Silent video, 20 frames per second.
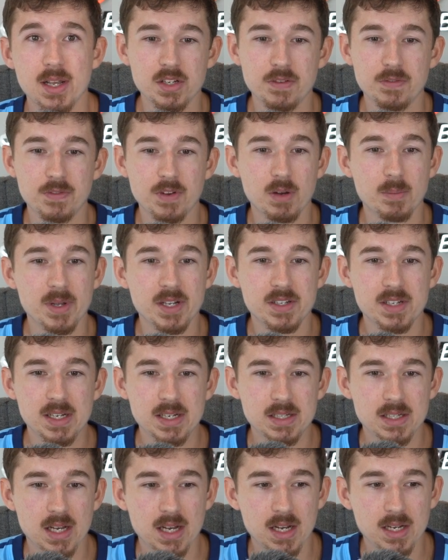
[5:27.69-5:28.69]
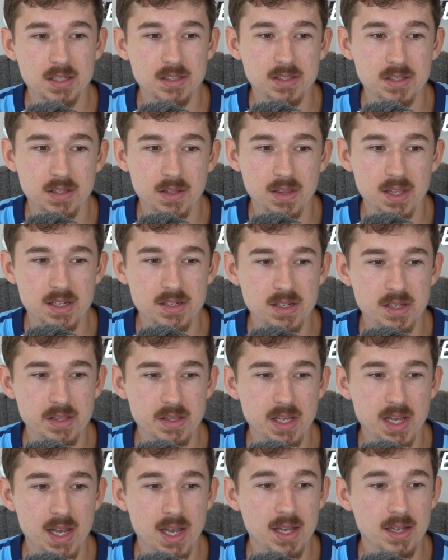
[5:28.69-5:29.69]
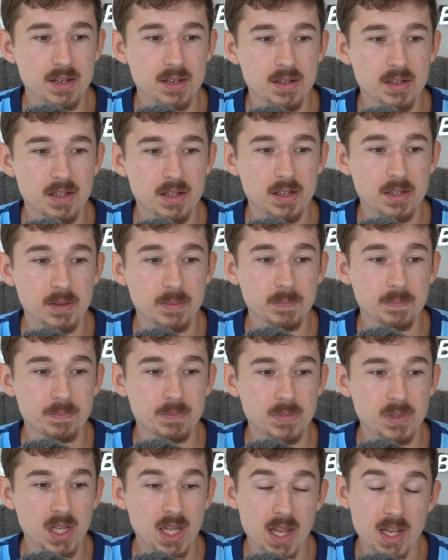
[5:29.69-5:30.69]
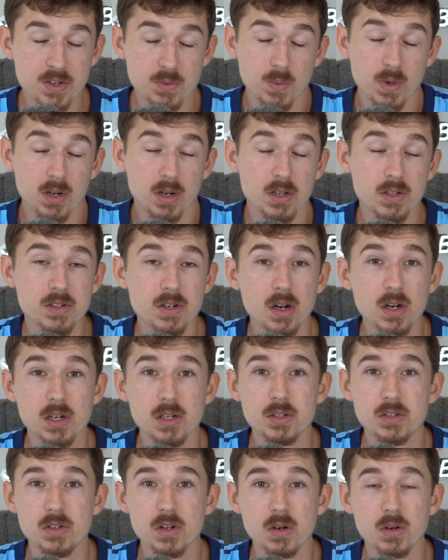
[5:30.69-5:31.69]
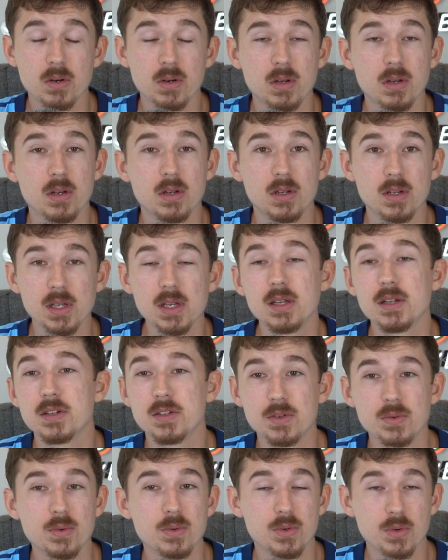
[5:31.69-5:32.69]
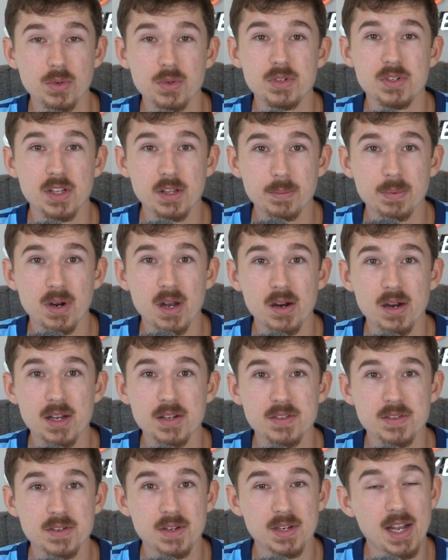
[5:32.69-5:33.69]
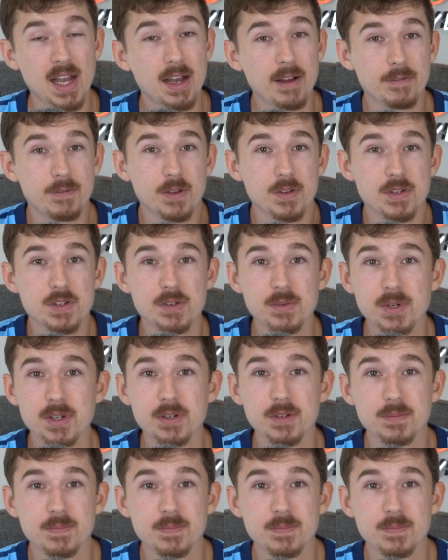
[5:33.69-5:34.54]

just filming TikToks and things like that. And yeah, that's where it all started. So yeah, it's cool to see the progress. And yeah, it feels surreal.